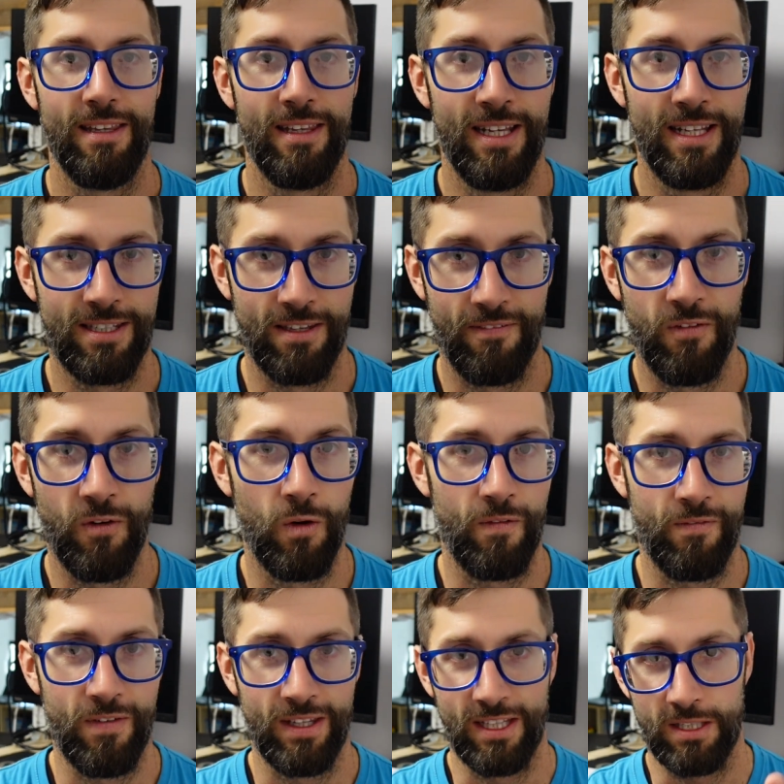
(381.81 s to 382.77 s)
It's the
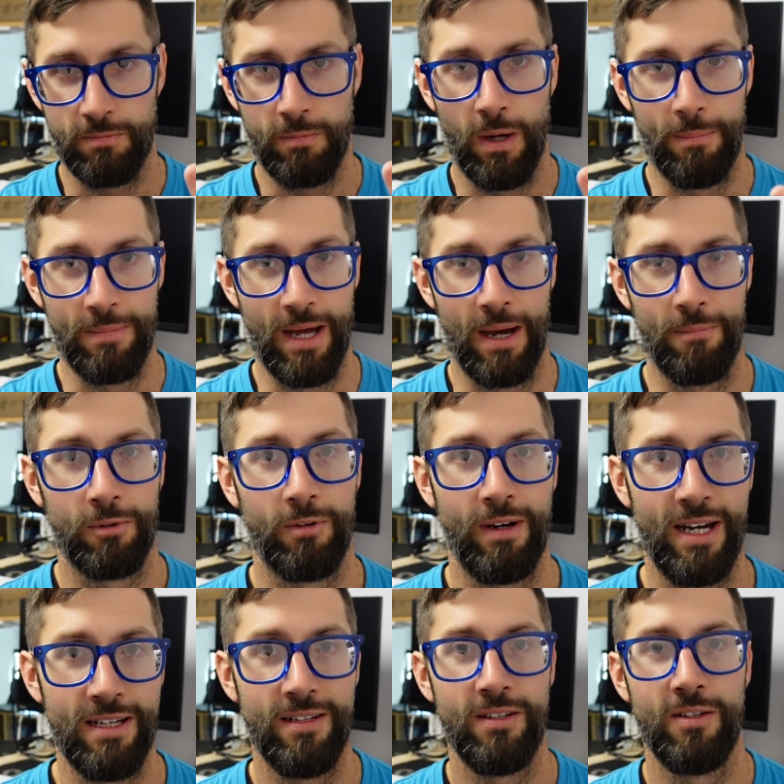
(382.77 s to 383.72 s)
fourth thing that's popped up.
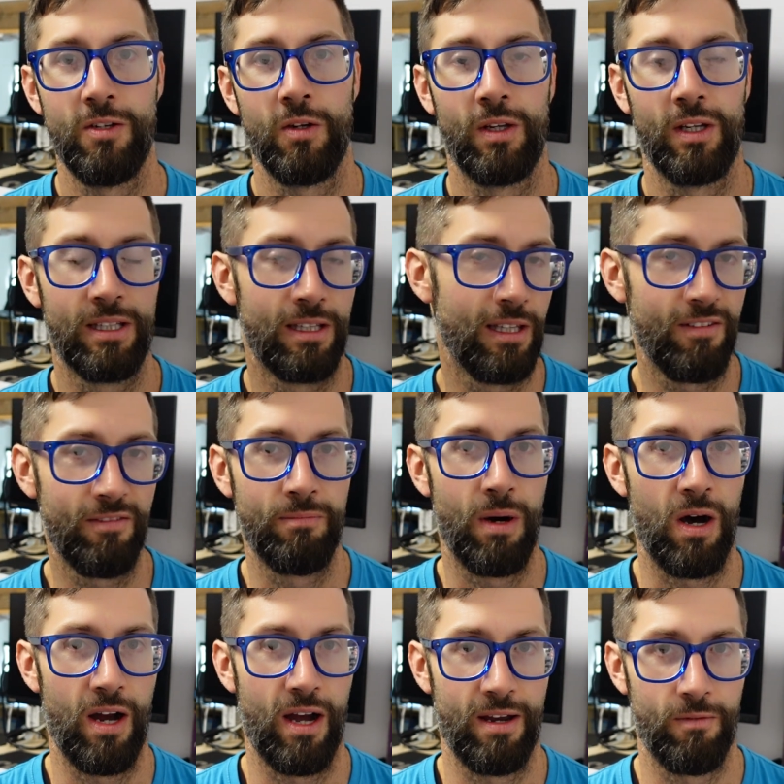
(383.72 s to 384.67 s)
Granted, you could live
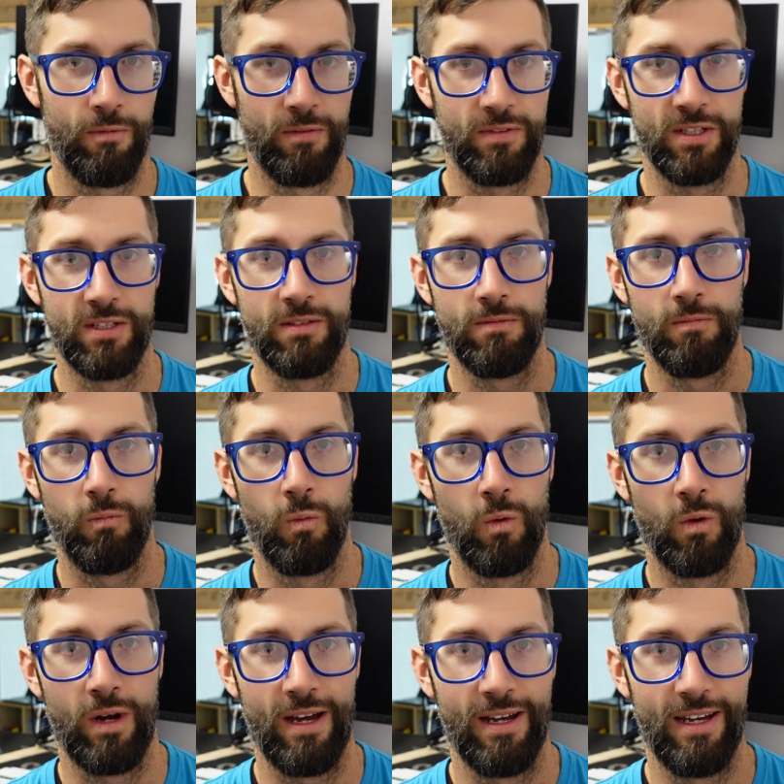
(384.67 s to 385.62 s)
by with just
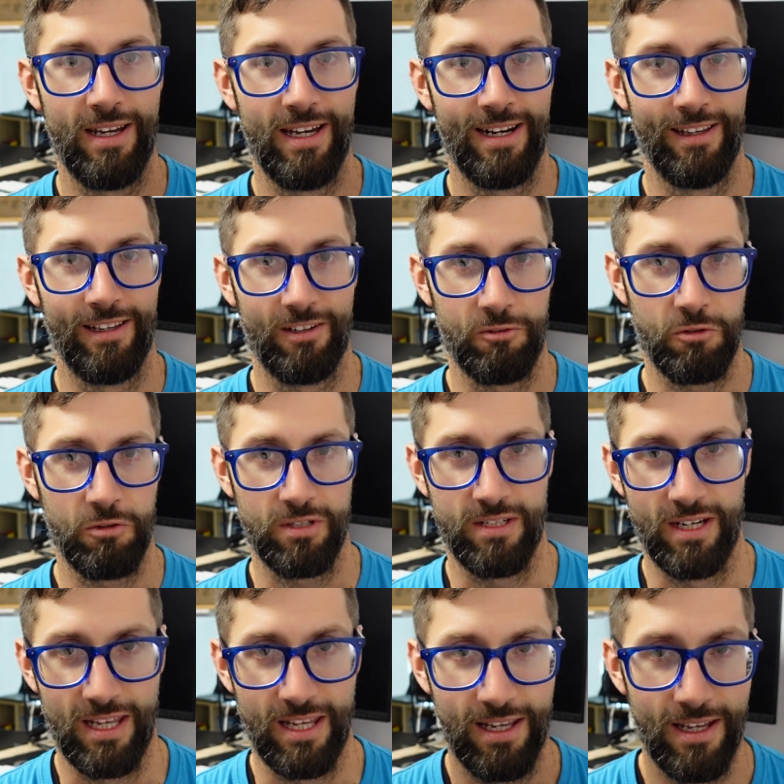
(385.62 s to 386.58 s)
water and
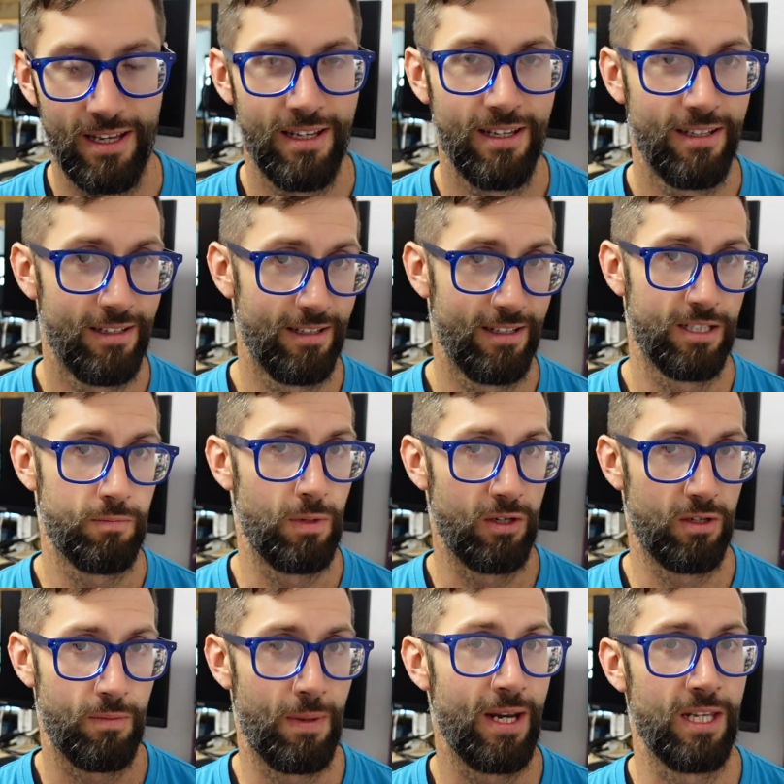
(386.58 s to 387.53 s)
electricity,
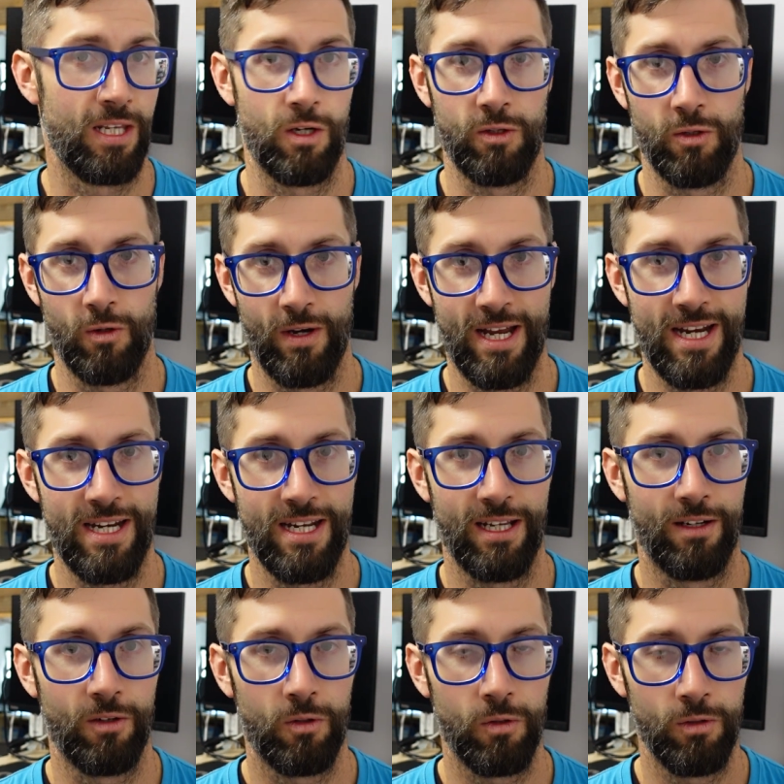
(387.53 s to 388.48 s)
depending on your heating
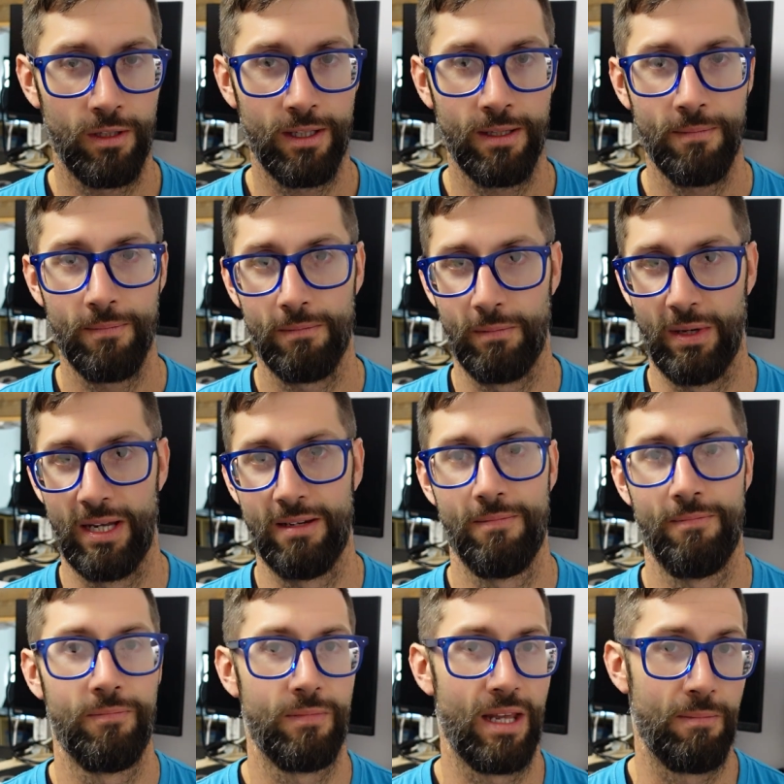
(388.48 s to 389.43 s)
and cooling, but
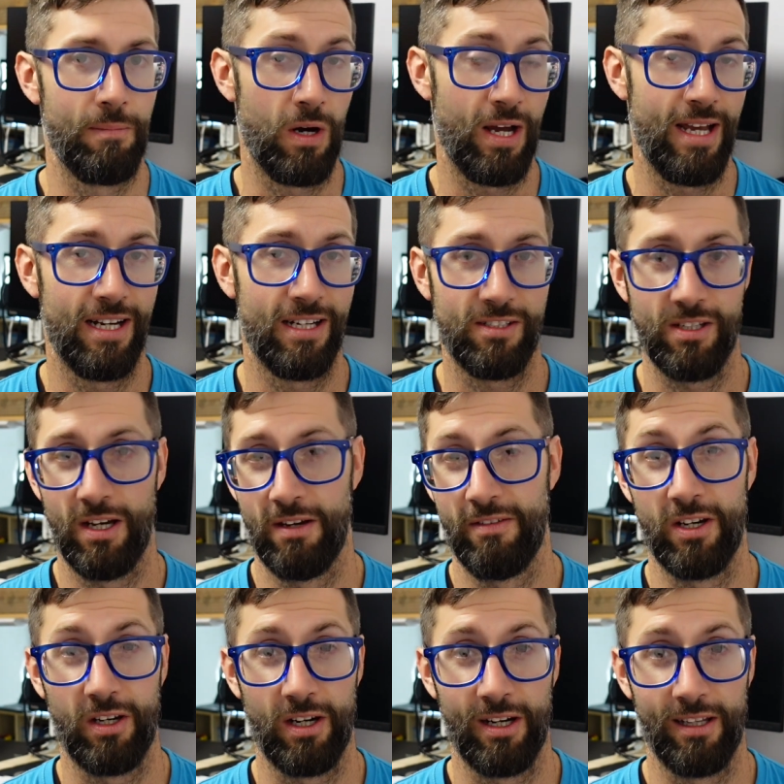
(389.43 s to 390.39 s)
at my house I've
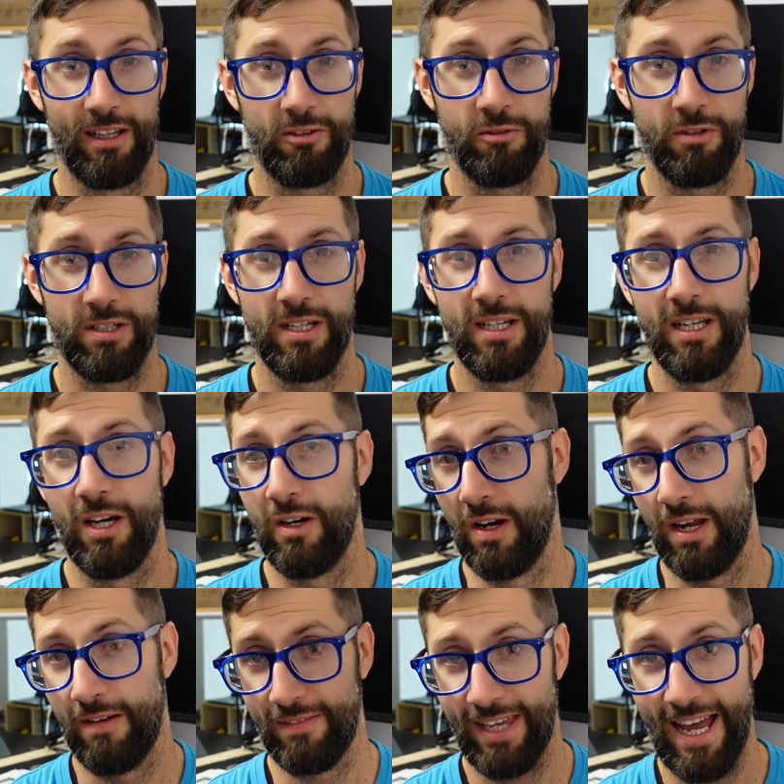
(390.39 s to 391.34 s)
only got electricity, I don't
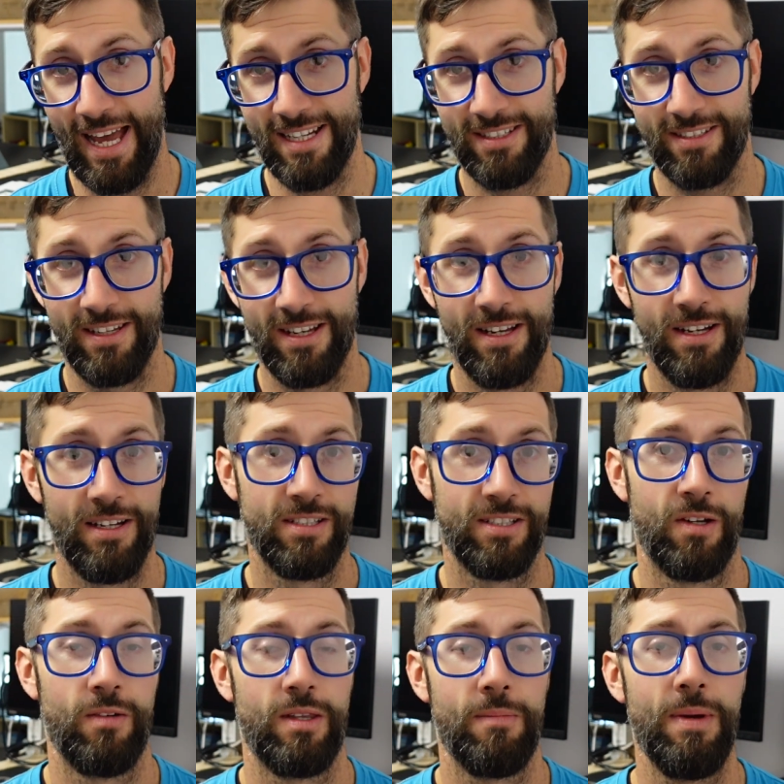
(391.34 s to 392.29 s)
have gas,
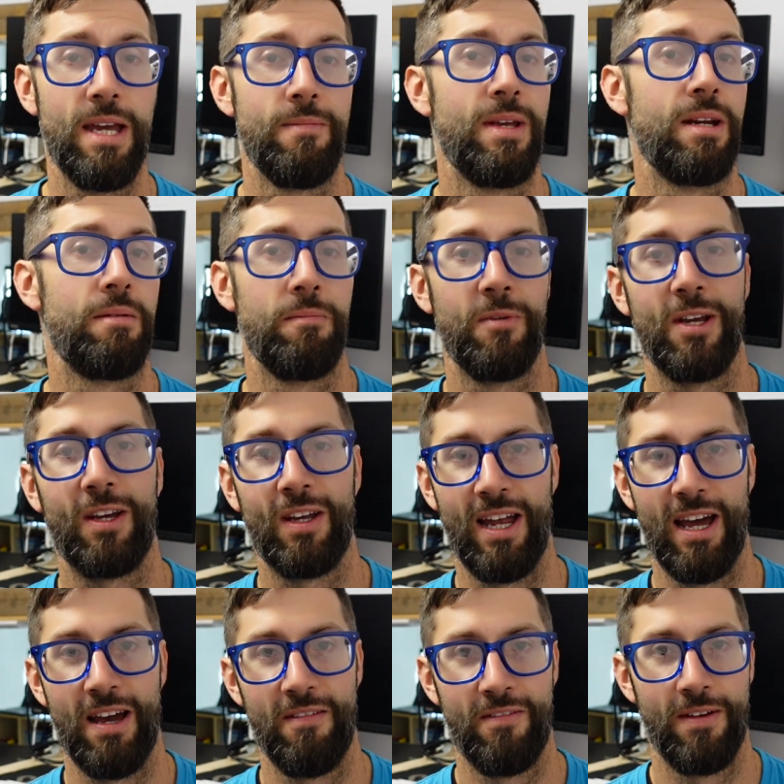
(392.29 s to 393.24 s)
so at the bare minimum we could
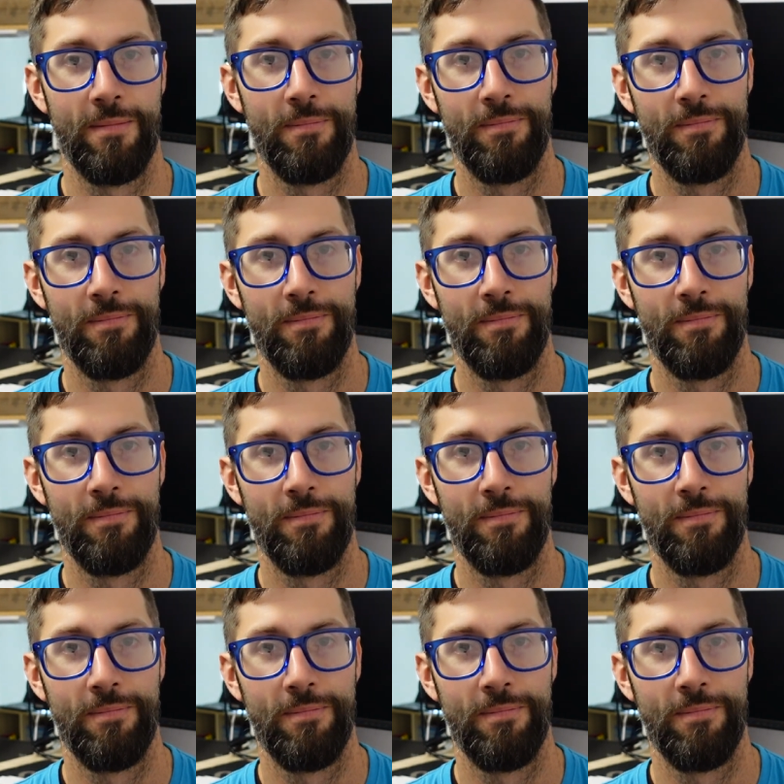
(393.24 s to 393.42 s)
have